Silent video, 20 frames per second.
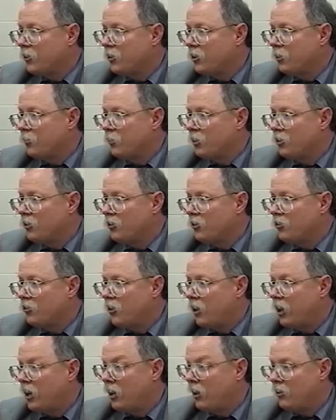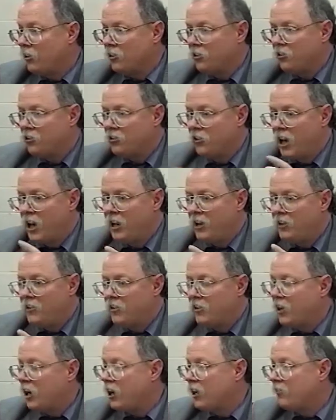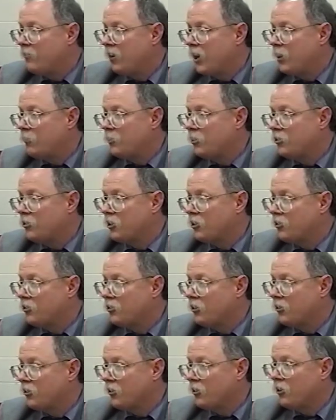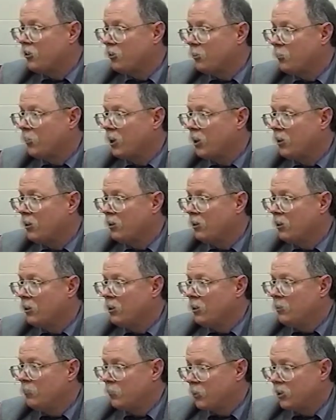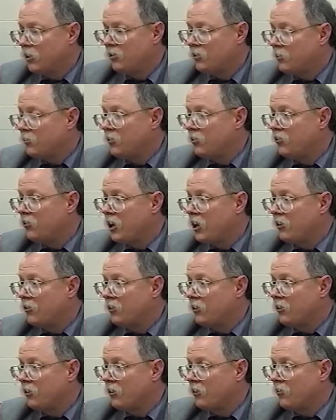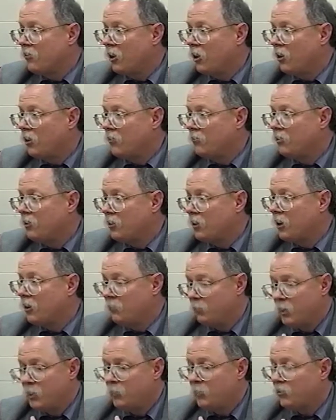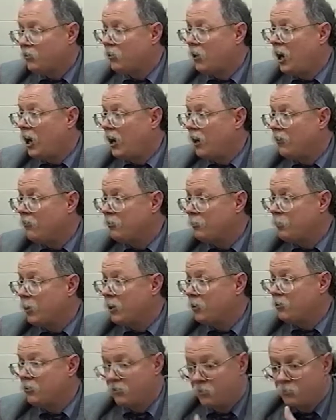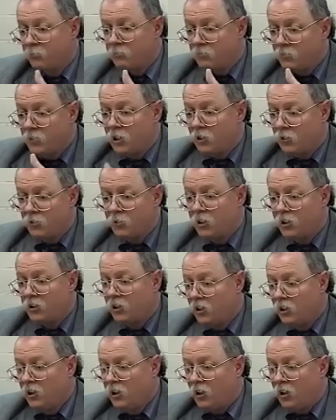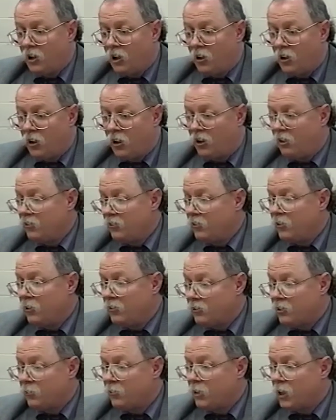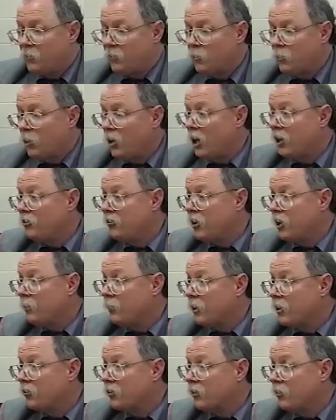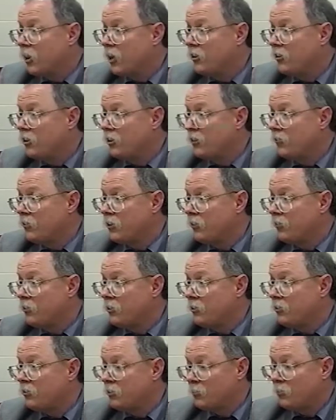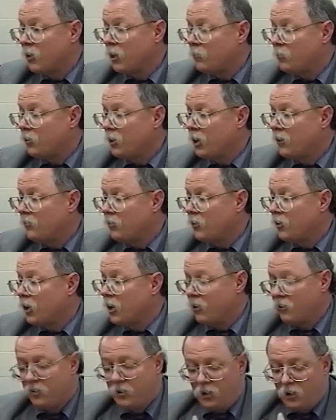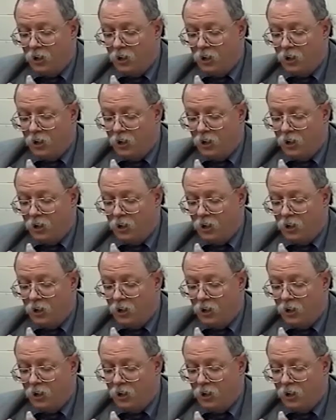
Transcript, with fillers: in a murder trial is 90 to 95% certainty or better because of the stakes that are involved. I have people's lives based, you know, that are on, you know, sometimes what I say makes a great deal of difference, sometimes life or death.